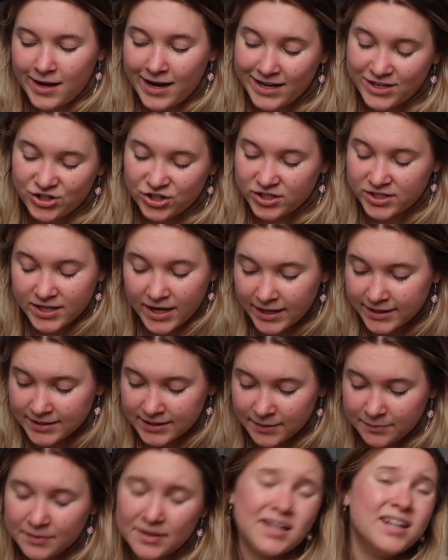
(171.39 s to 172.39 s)
it just
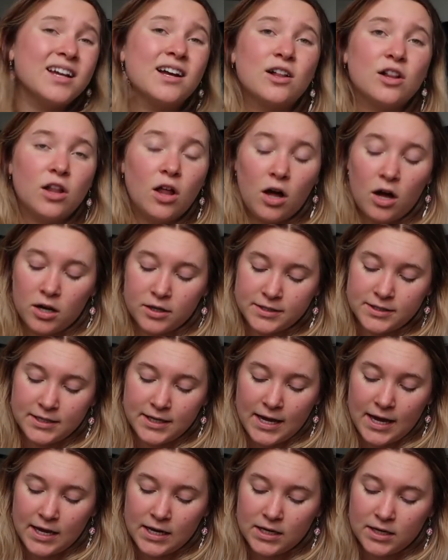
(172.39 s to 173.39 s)
ends up getting clogged
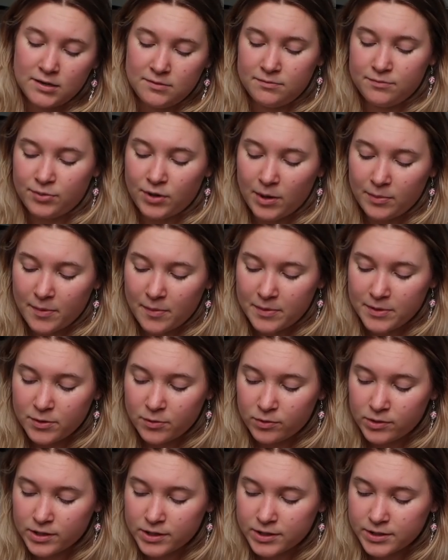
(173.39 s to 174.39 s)
again and probably
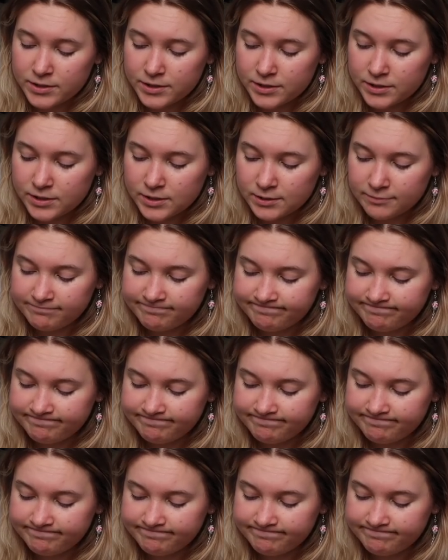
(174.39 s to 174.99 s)
worse.